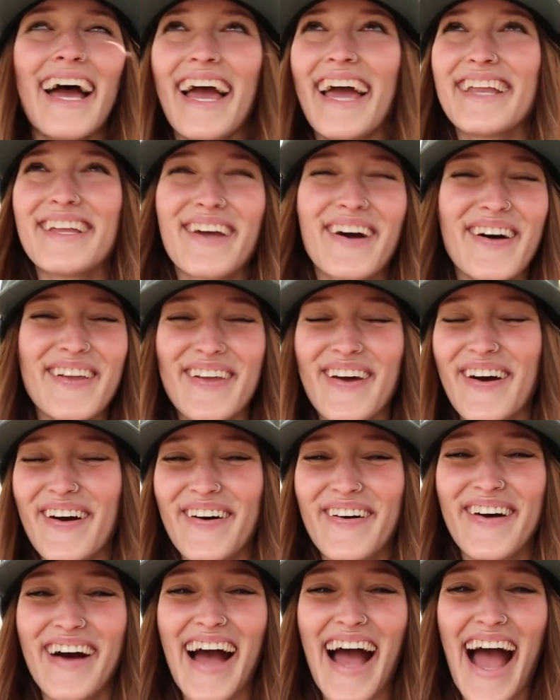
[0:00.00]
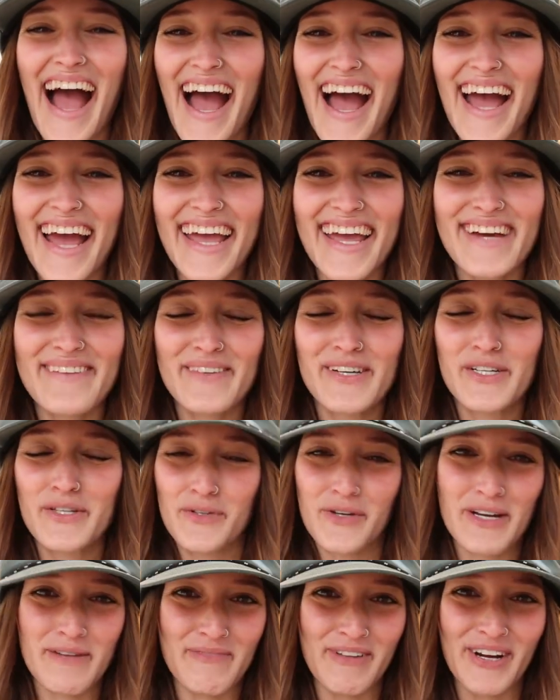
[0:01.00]
And y'all know I am a
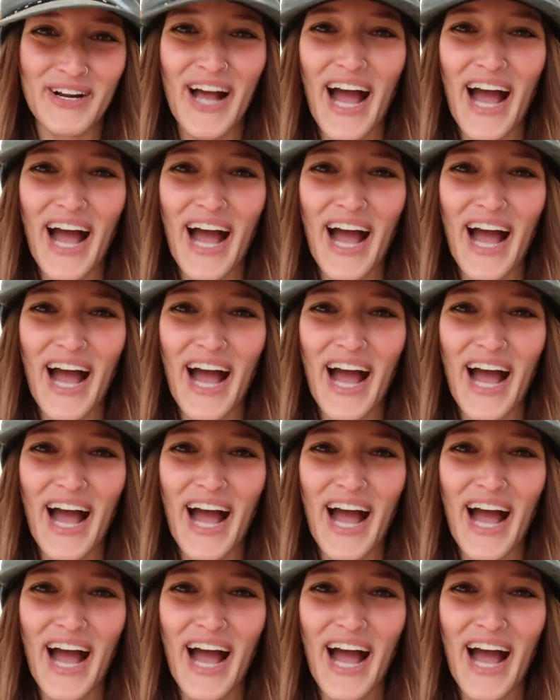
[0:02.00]
dreamer,